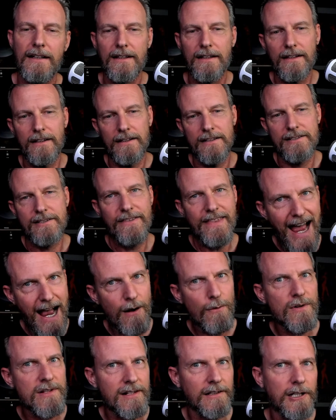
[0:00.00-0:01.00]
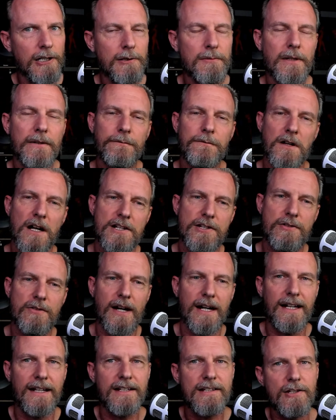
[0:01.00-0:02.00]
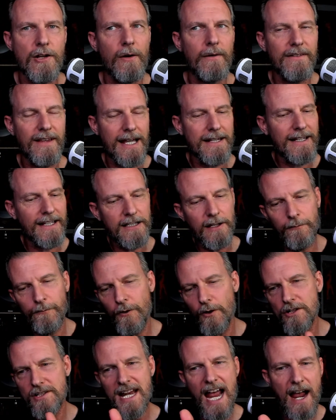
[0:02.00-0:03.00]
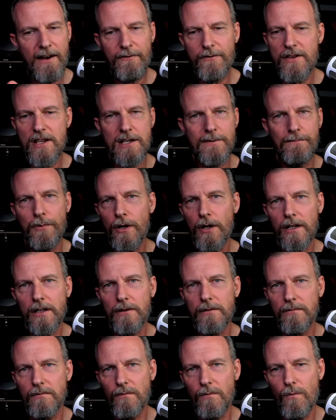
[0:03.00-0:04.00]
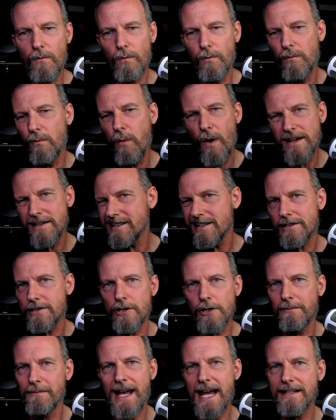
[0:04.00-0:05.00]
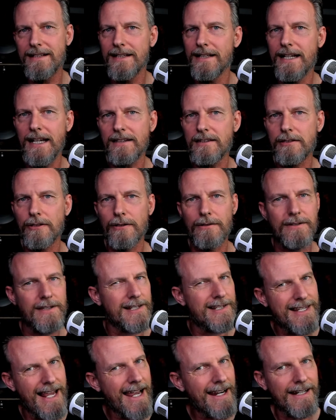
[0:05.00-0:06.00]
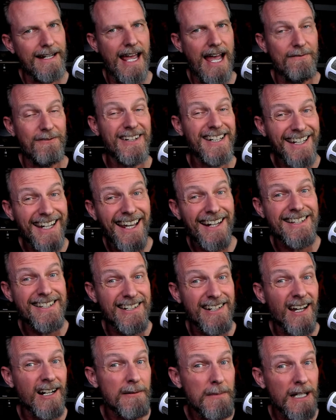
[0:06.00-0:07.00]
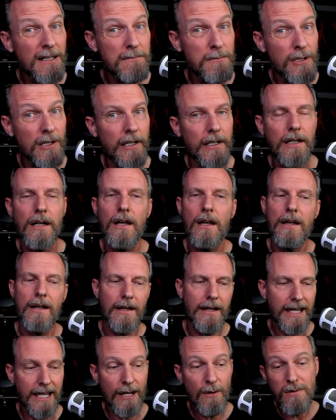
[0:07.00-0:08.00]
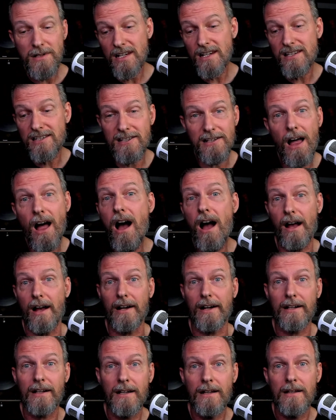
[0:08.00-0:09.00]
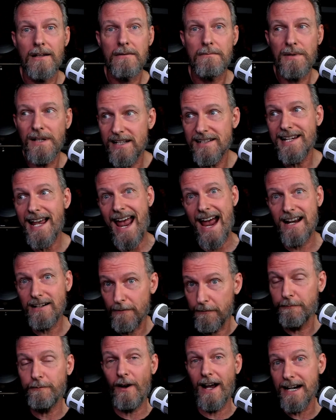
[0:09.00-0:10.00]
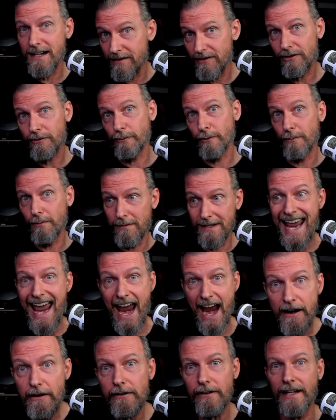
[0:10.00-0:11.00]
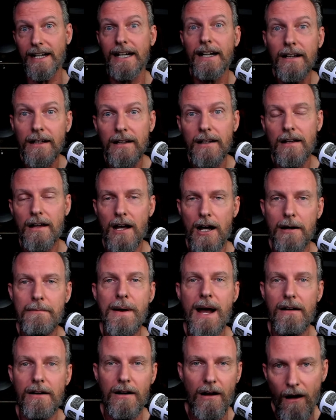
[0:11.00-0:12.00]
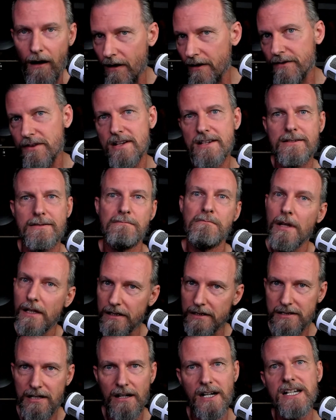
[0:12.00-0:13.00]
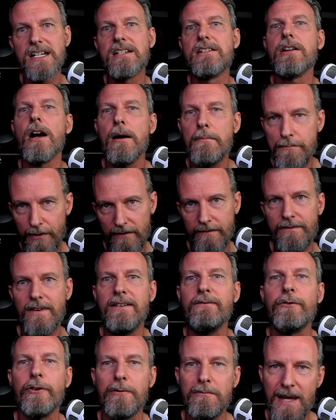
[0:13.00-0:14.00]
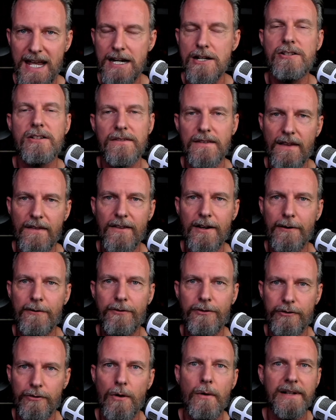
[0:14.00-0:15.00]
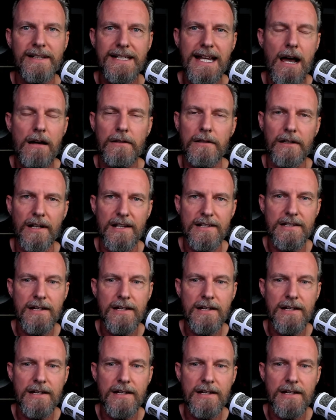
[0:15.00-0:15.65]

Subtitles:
So that was a little bit frustrating. So like the first half of this book wasn't so bad to get through. The second half, and again, it's not a big book, it was a slog, because I had to fight through caring about all this military dump of information that they're throwing down on us.